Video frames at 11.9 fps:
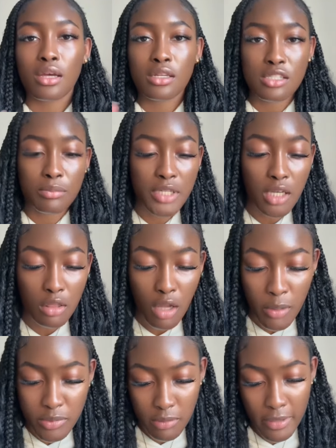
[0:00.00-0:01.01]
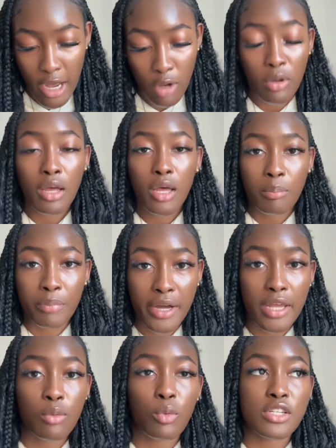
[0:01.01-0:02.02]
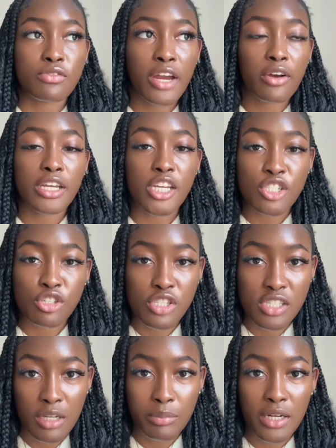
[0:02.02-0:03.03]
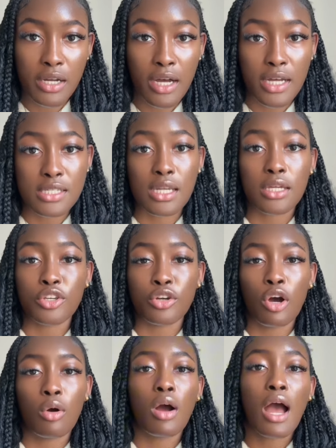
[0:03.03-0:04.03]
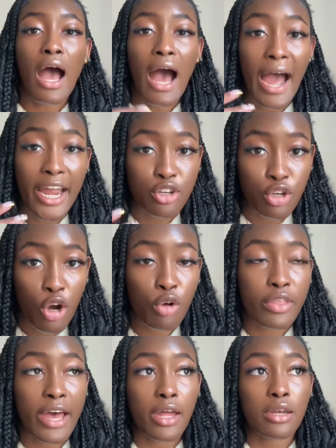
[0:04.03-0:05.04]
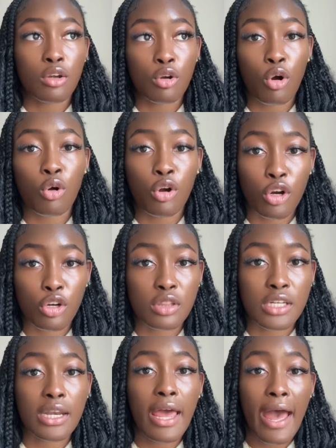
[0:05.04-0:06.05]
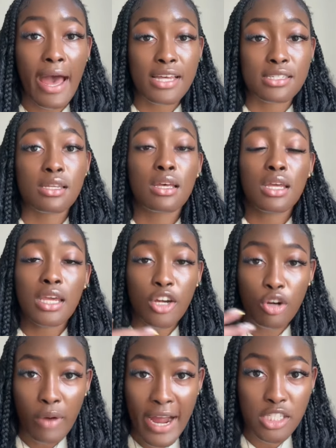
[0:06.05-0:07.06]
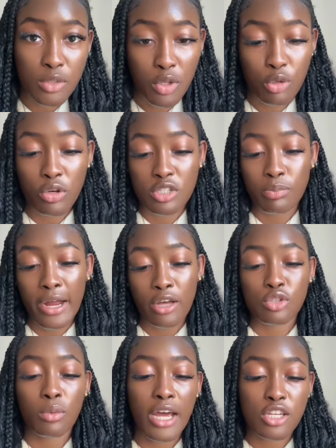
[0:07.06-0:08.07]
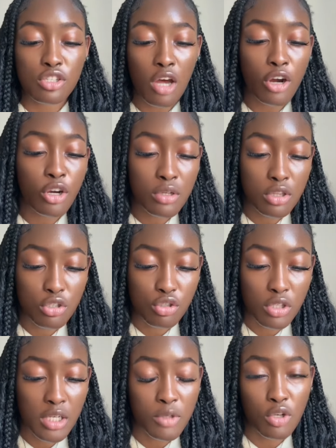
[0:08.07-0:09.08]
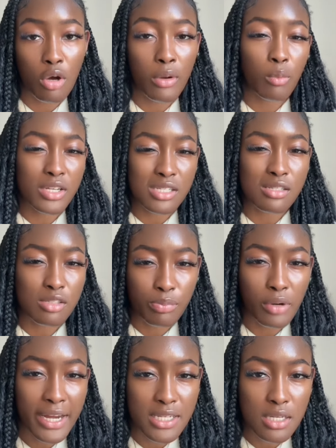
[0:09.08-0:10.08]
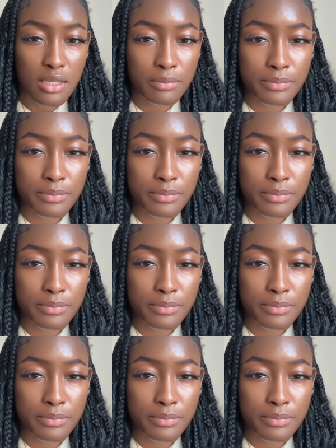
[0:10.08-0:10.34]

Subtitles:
to be alarmed about, but it was very interesting because, you know, I know that Nicole Kirkland has interacted with Chris Brown. So when I saw her in the dream, you know, it wasn't surprising.